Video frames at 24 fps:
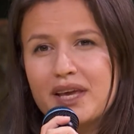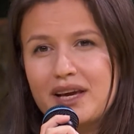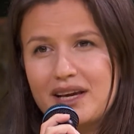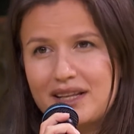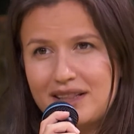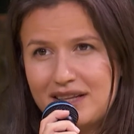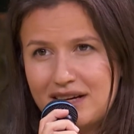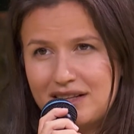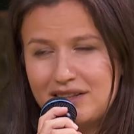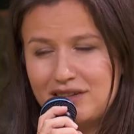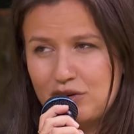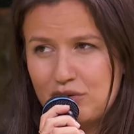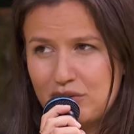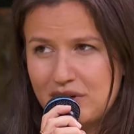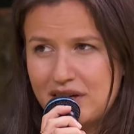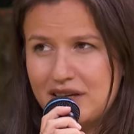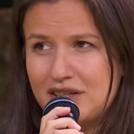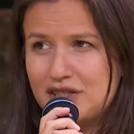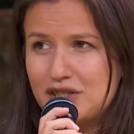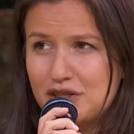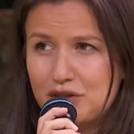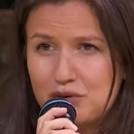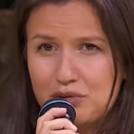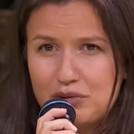In other
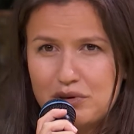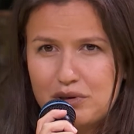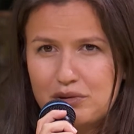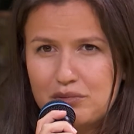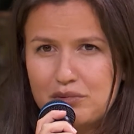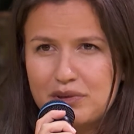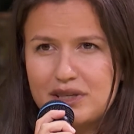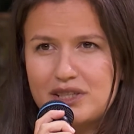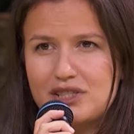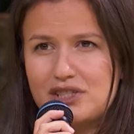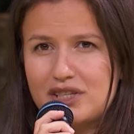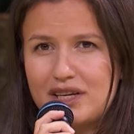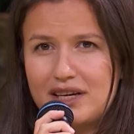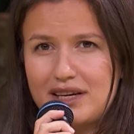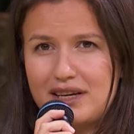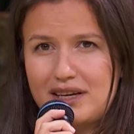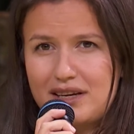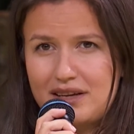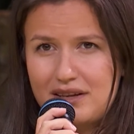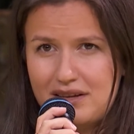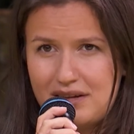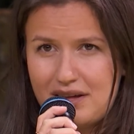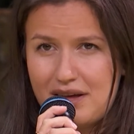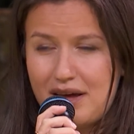location, you can reach
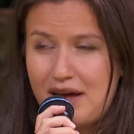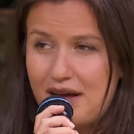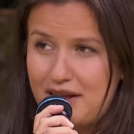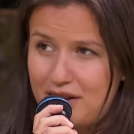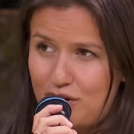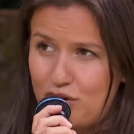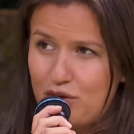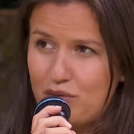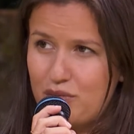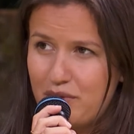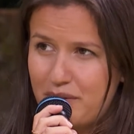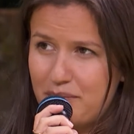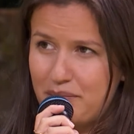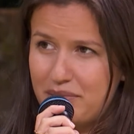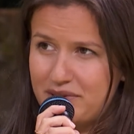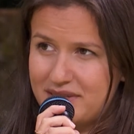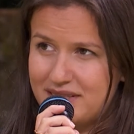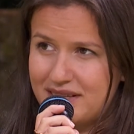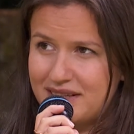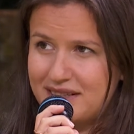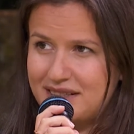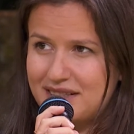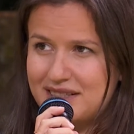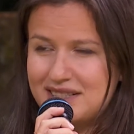a lower
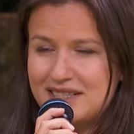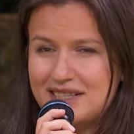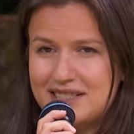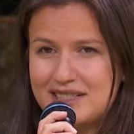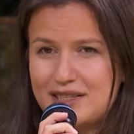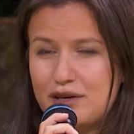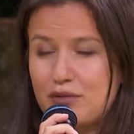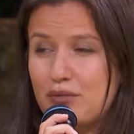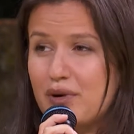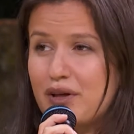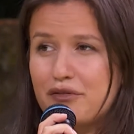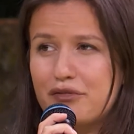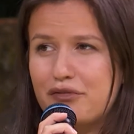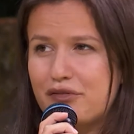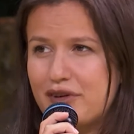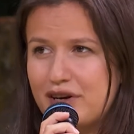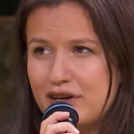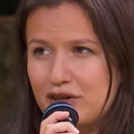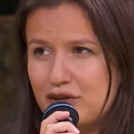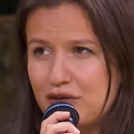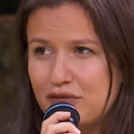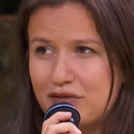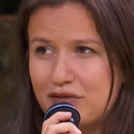percentage, let's say 1/3